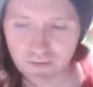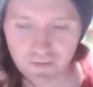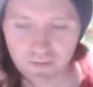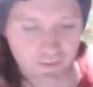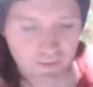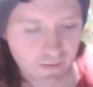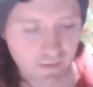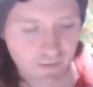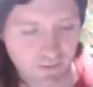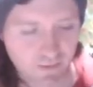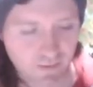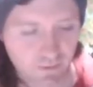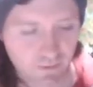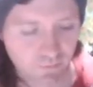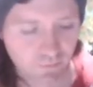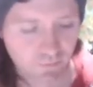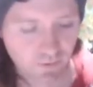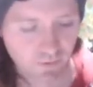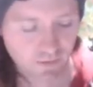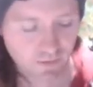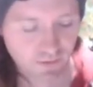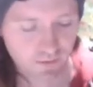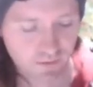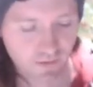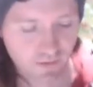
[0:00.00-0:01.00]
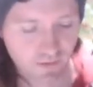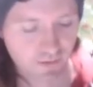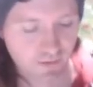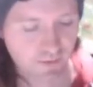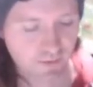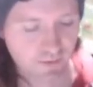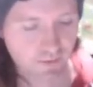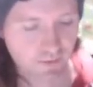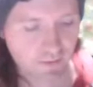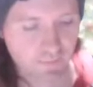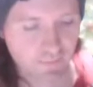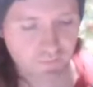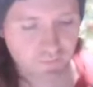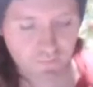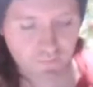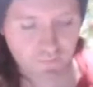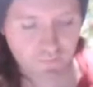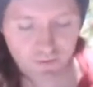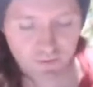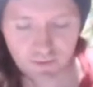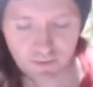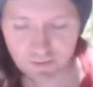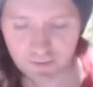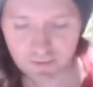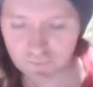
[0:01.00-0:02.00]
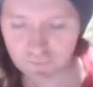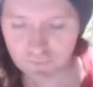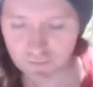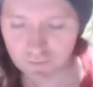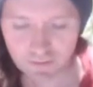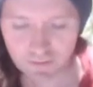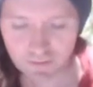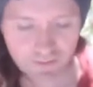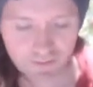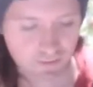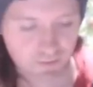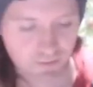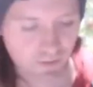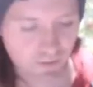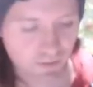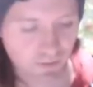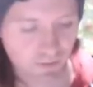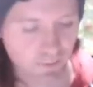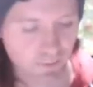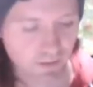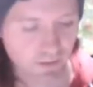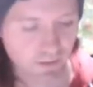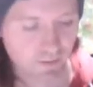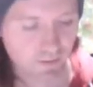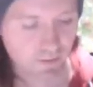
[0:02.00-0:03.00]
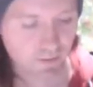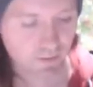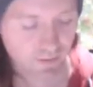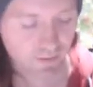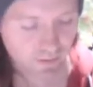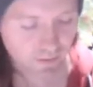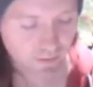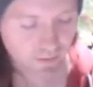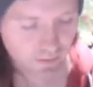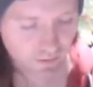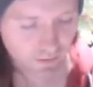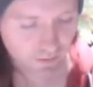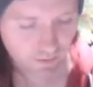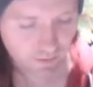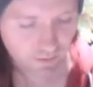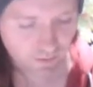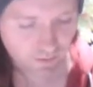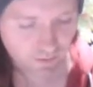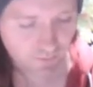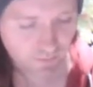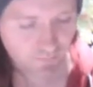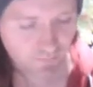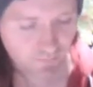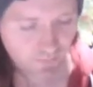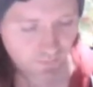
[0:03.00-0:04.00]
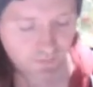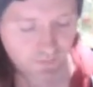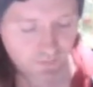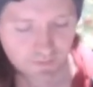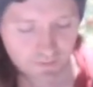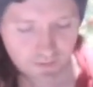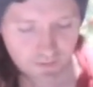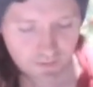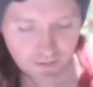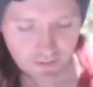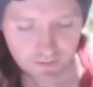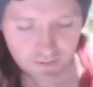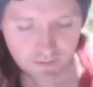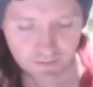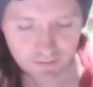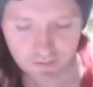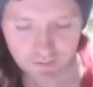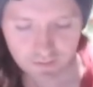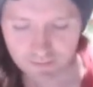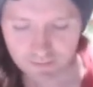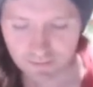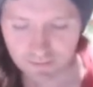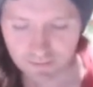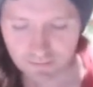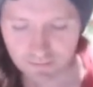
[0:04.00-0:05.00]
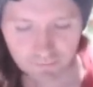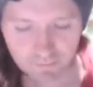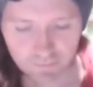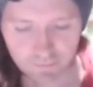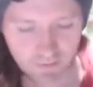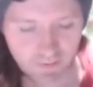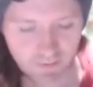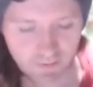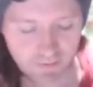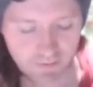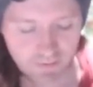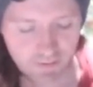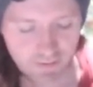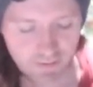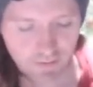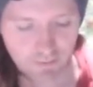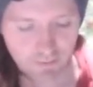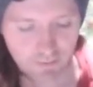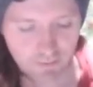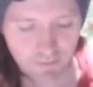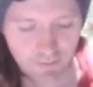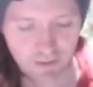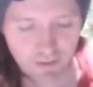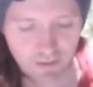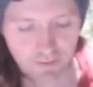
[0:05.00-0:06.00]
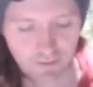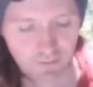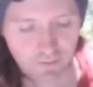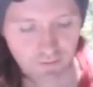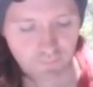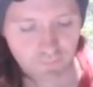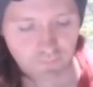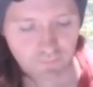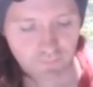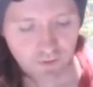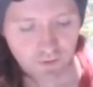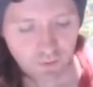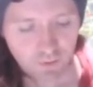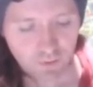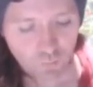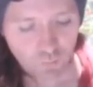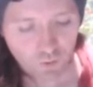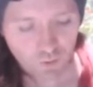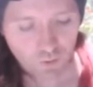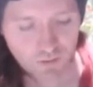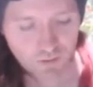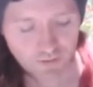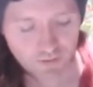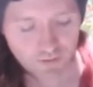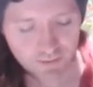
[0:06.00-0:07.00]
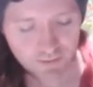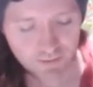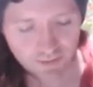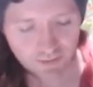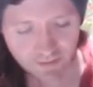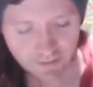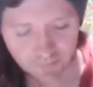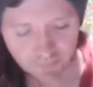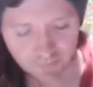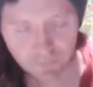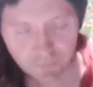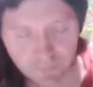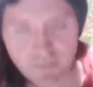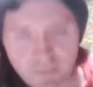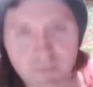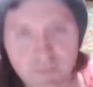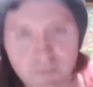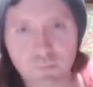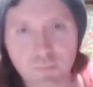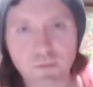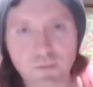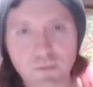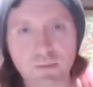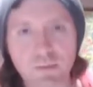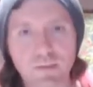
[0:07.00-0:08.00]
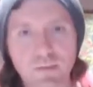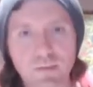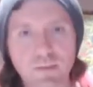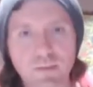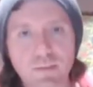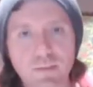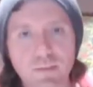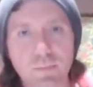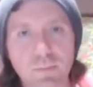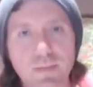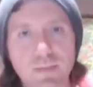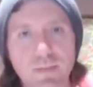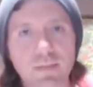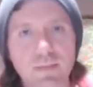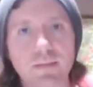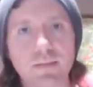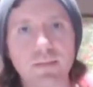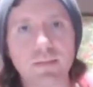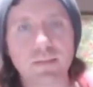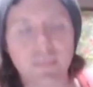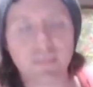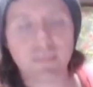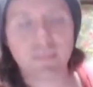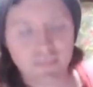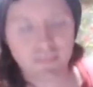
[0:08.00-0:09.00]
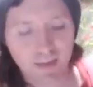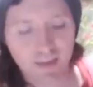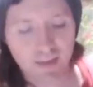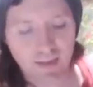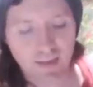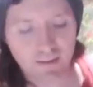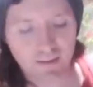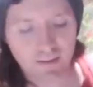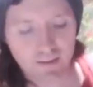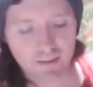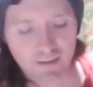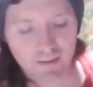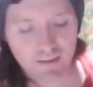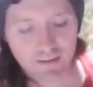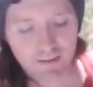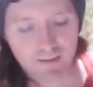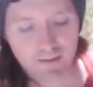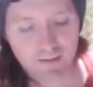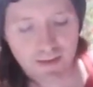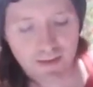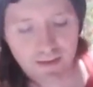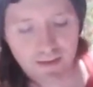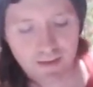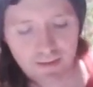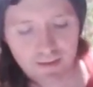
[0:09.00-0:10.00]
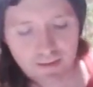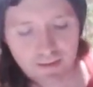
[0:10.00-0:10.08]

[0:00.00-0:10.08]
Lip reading: that's the first thing that I kind of forgot to talk about. The second thing that I forgot to talk about was to explicitly state that